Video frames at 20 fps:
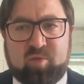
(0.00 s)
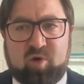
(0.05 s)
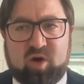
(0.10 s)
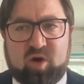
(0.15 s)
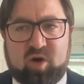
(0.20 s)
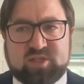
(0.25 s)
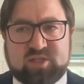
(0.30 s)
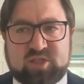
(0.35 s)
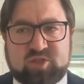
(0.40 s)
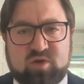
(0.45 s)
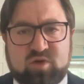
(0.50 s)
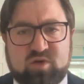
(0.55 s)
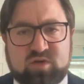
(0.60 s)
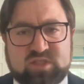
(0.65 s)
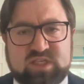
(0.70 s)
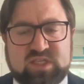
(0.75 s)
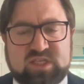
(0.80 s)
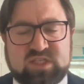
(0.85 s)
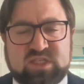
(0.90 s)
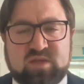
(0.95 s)
broad
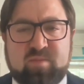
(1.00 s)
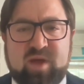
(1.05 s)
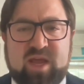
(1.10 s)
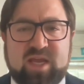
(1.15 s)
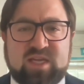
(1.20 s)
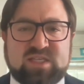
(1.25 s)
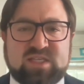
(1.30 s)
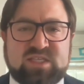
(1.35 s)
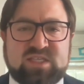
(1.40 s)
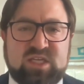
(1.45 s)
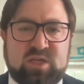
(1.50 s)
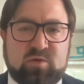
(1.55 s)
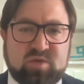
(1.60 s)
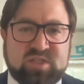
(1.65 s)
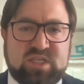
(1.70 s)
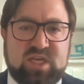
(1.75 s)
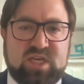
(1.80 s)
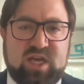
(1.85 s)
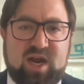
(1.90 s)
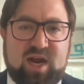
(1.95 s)
strokes is the Bank
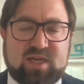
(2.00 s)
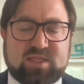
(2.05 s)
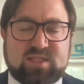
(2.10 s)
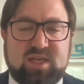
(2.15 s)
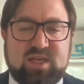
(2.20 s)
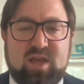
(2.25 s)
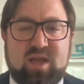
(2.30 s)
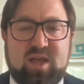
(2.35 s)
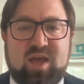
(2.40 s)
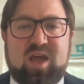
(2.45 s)
Secrecy Act.